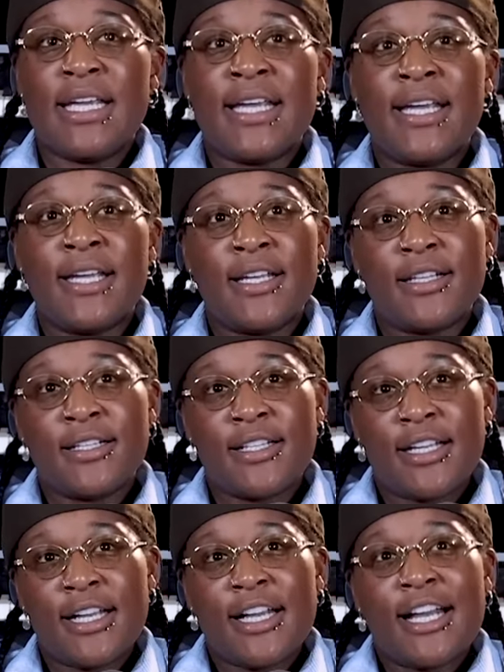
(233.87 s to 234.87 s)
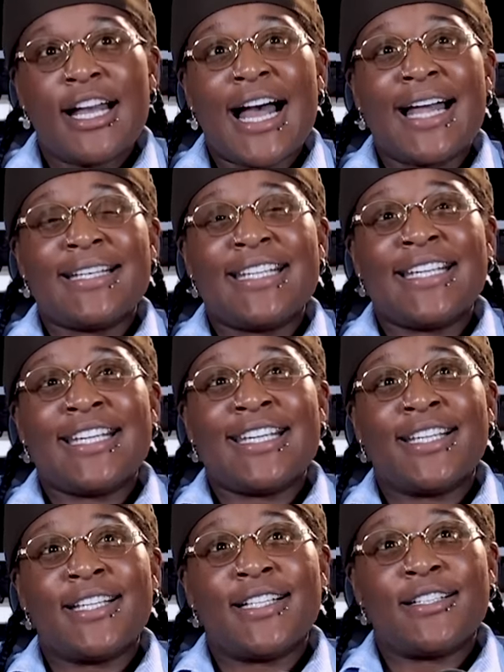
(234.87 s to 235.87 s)
And I
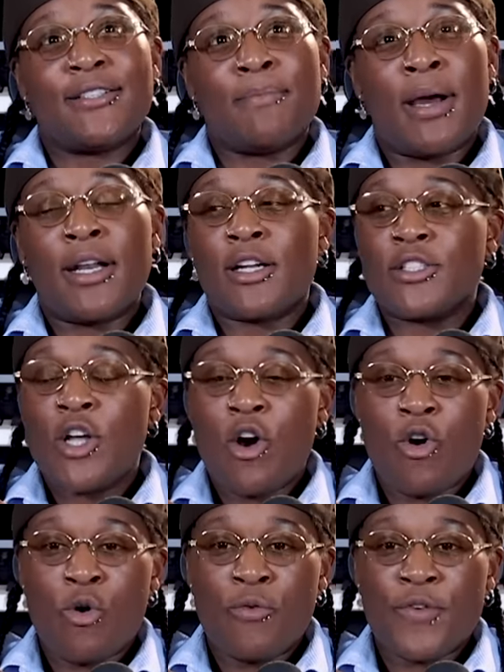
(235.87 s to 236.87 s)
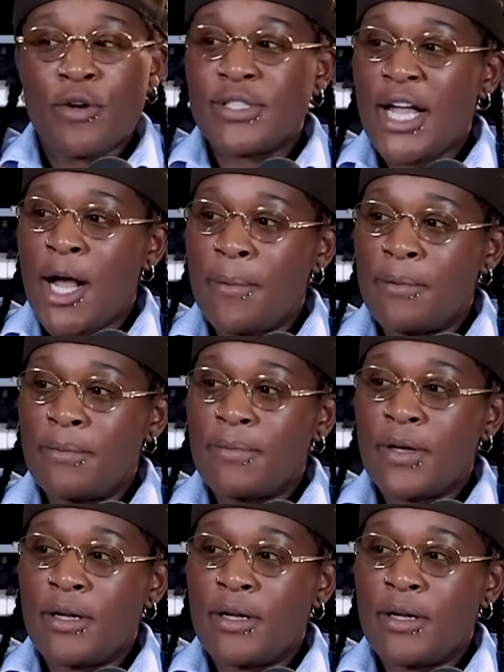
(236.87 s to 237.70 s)
did Monica's whole first album.